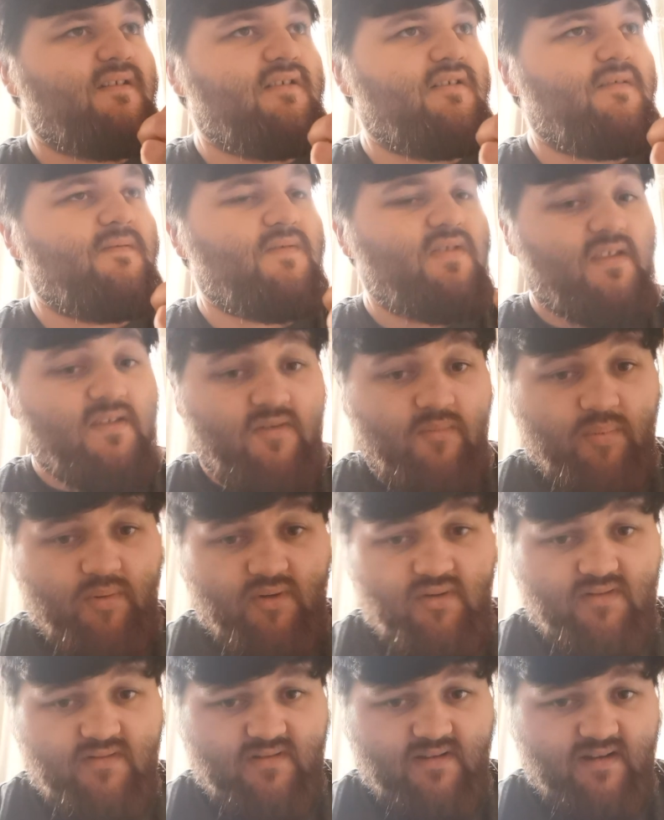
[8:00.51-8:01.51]
go for the
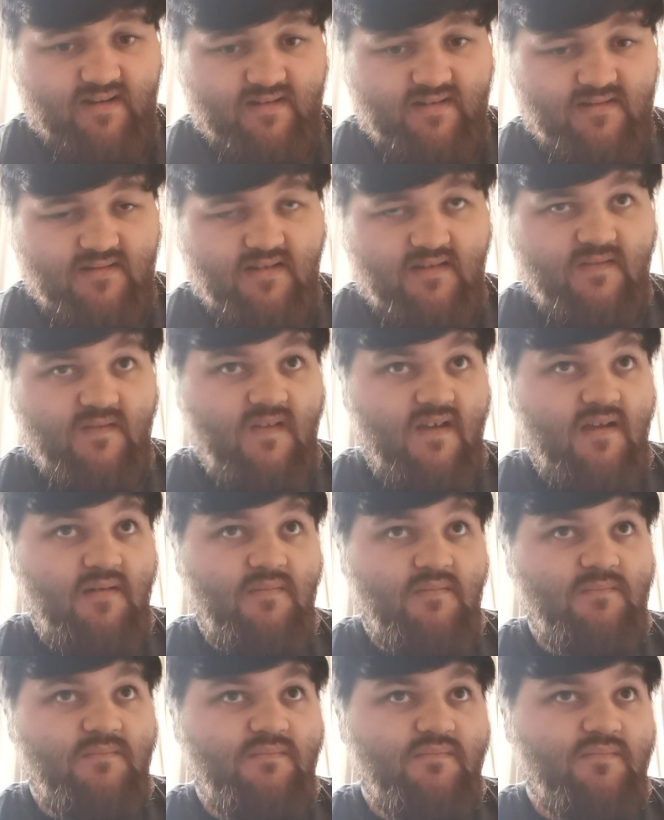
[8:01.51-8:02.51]
support class.
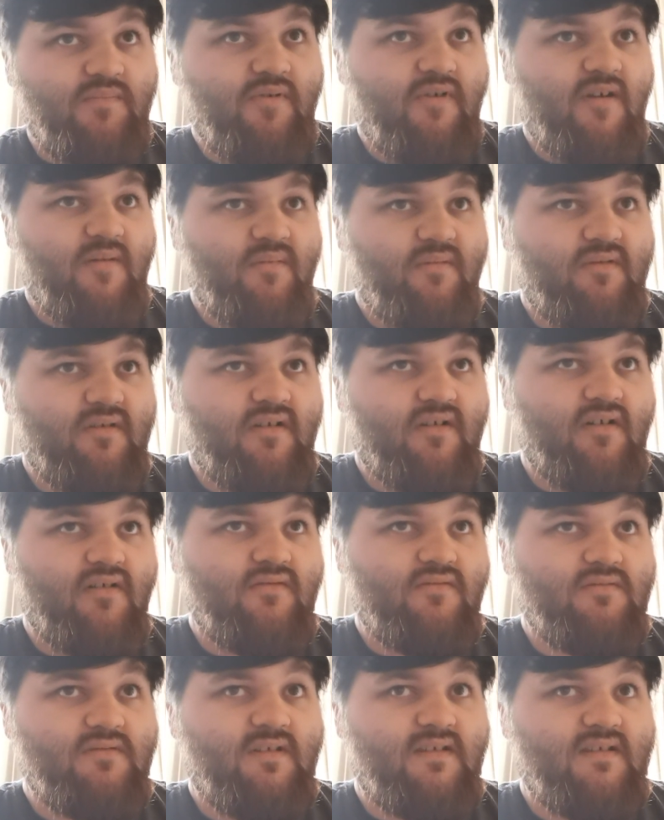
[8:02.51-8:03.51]
Their primary
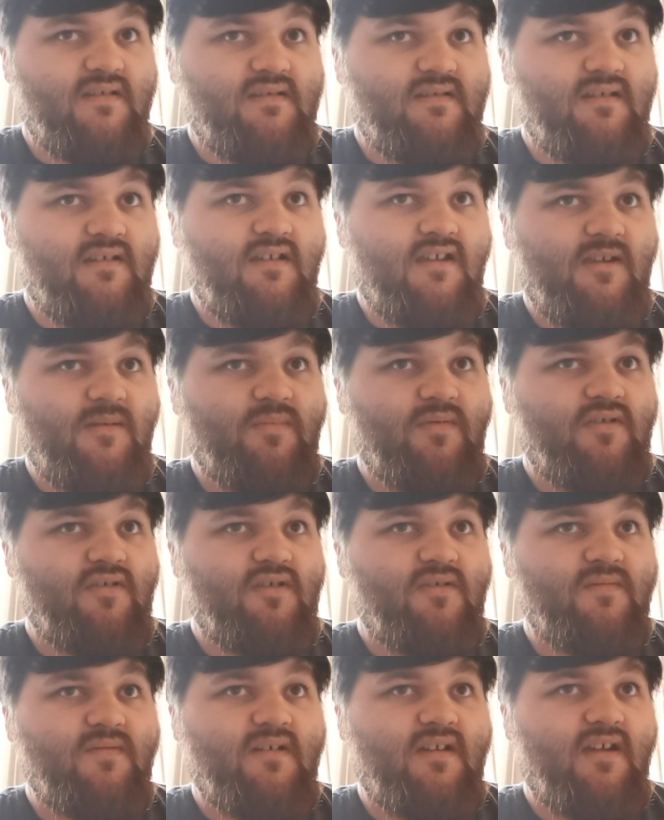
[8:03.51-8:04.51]
goal is to keep the
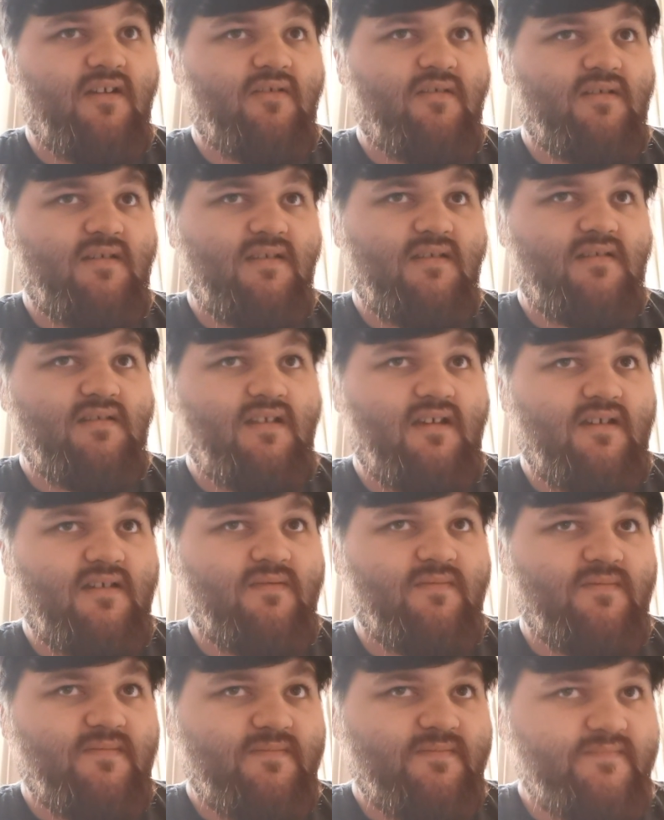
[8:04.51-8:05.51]
other characters
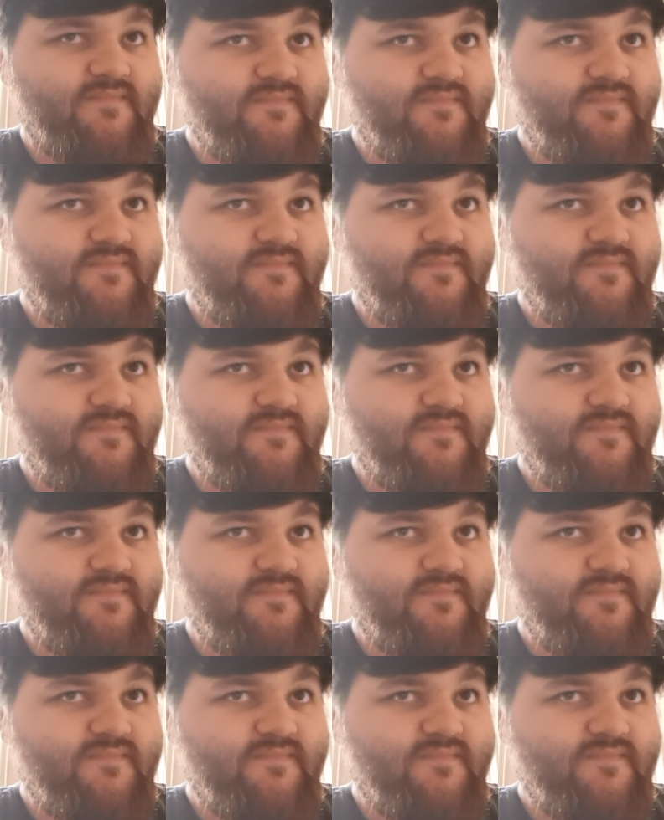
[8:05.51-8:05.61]
alive.